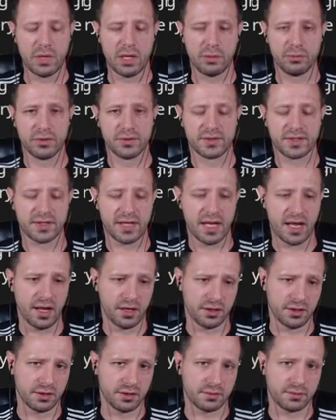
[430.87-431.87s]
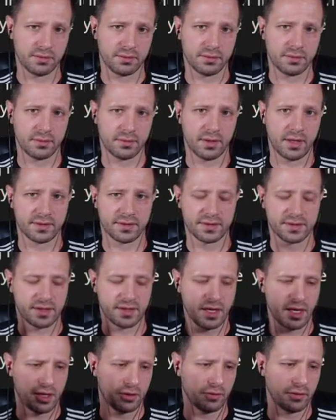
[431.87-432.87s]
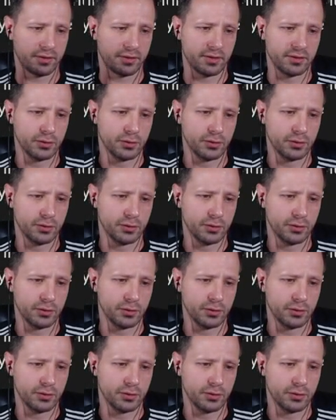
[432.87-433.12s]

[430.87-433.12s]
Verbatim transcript: Maybe you scan it at the scanner at